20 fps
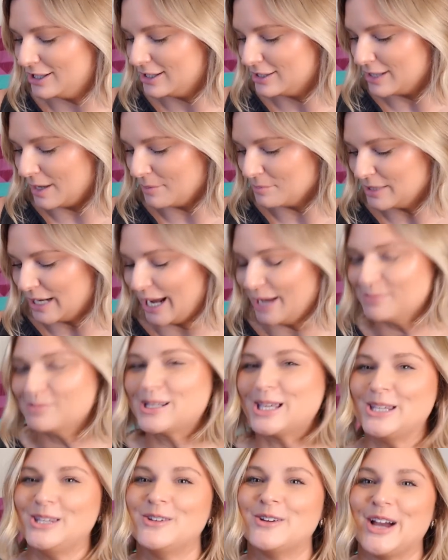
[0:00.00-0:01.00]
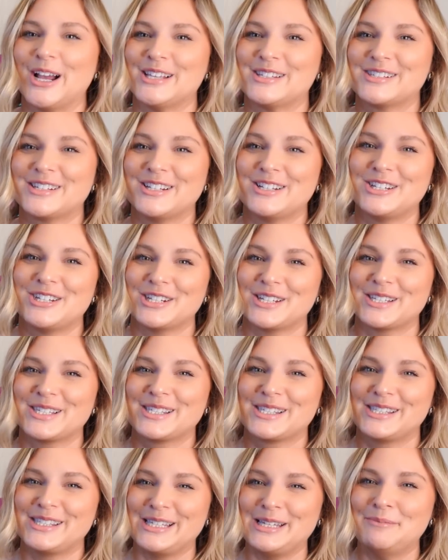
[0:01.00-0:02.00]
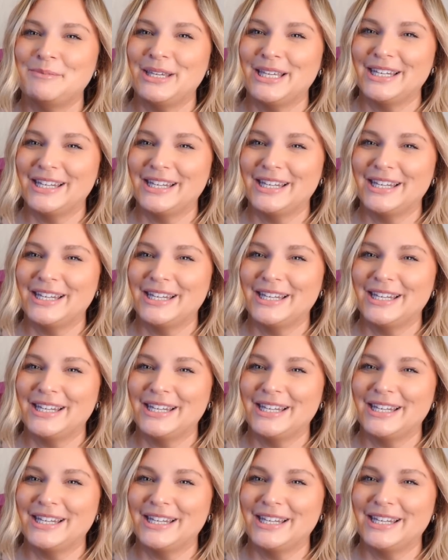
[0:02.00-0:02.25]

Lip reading: sometimes that you guys could just see me